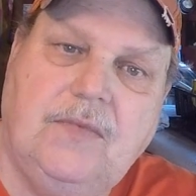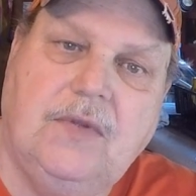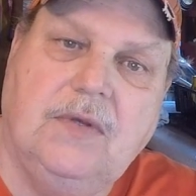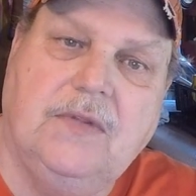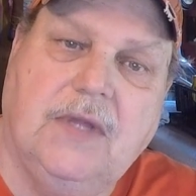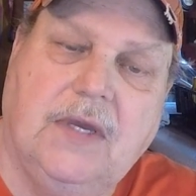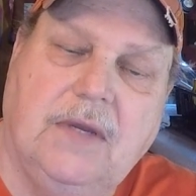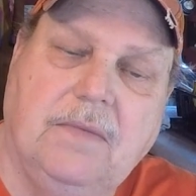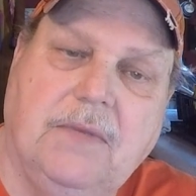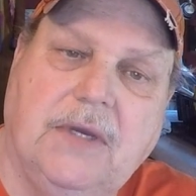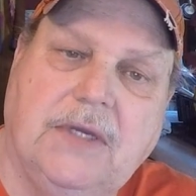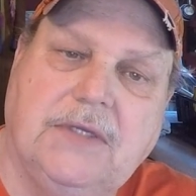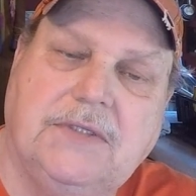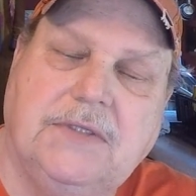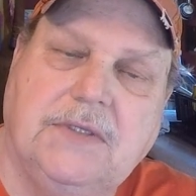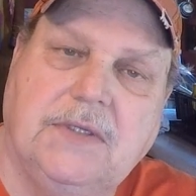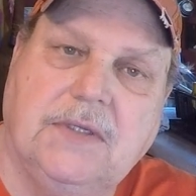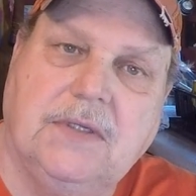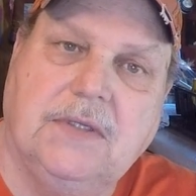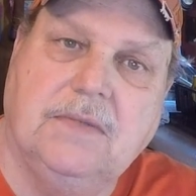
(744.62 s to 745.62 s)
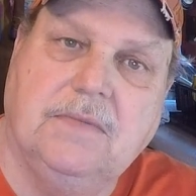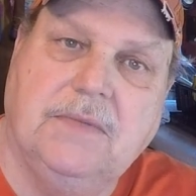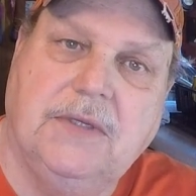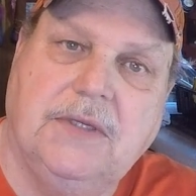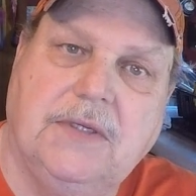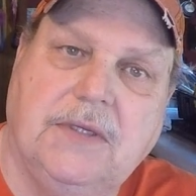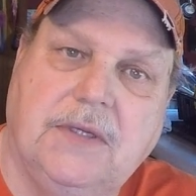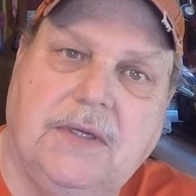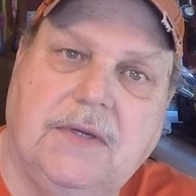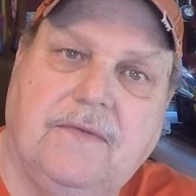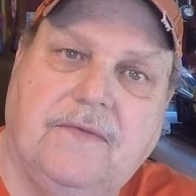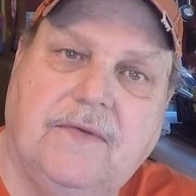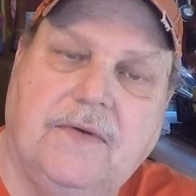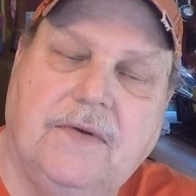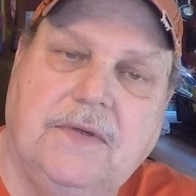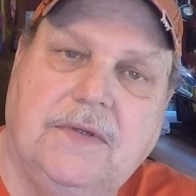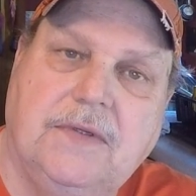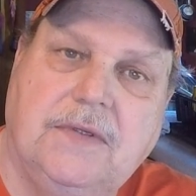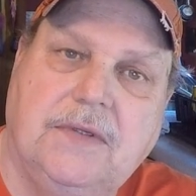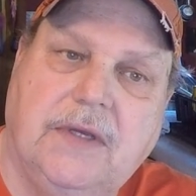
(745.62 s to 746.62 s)
And that makes it a little bit different.
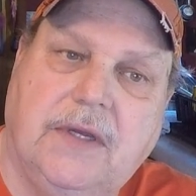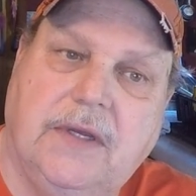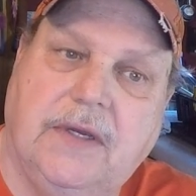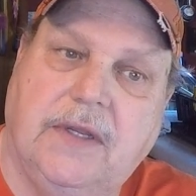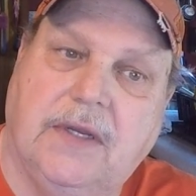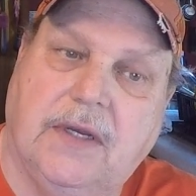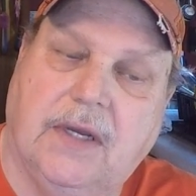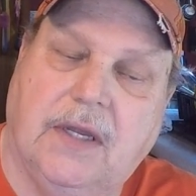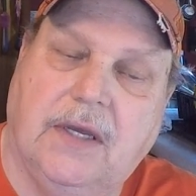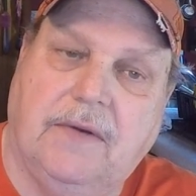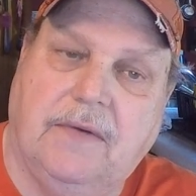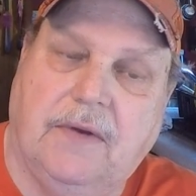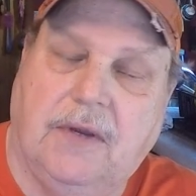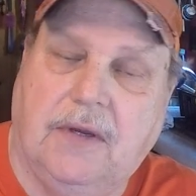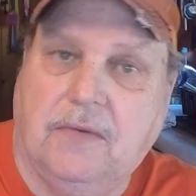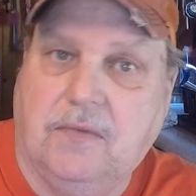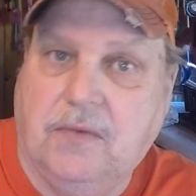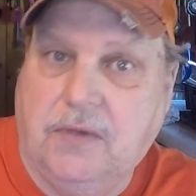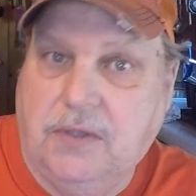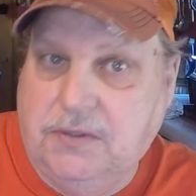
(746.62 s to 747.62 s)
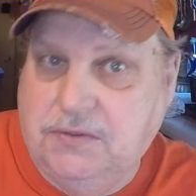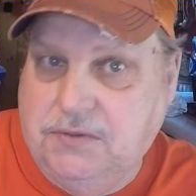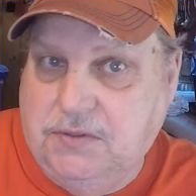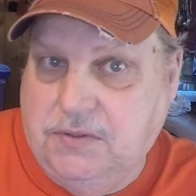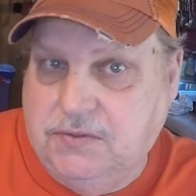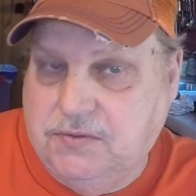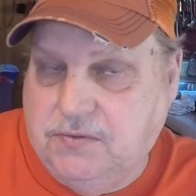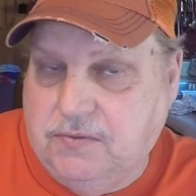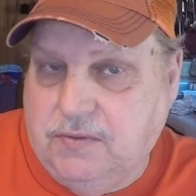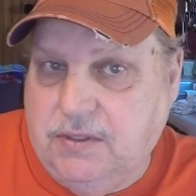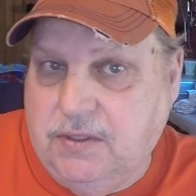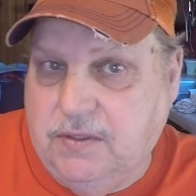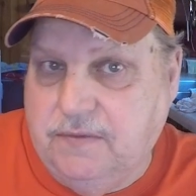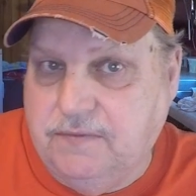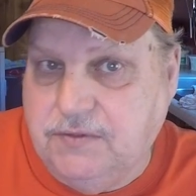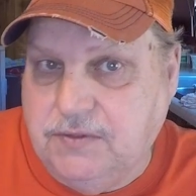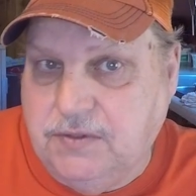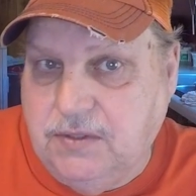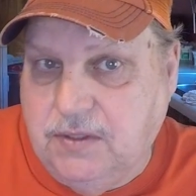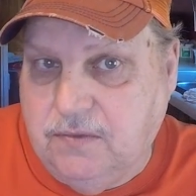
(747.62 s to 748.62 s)
And then later on, when there's just 3 of
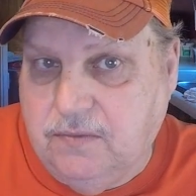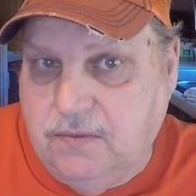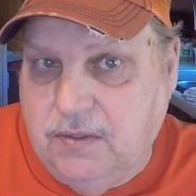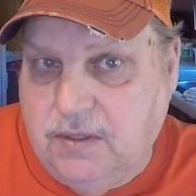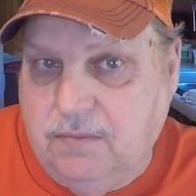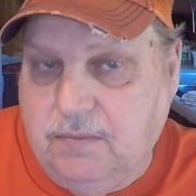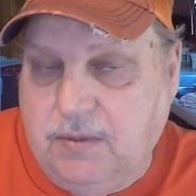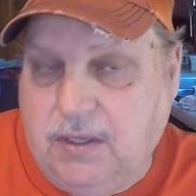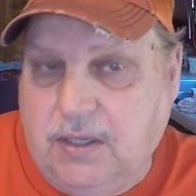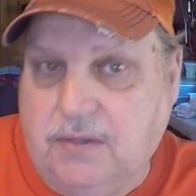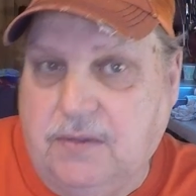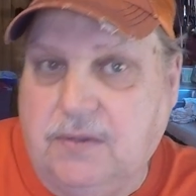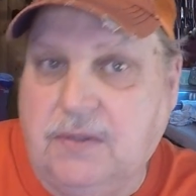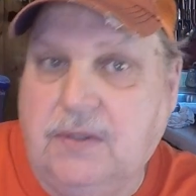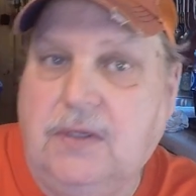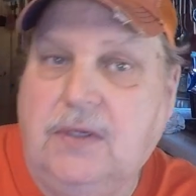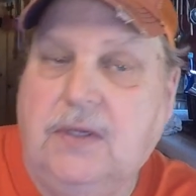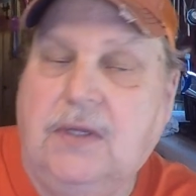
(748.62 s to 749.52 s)
us, it didn't really matter.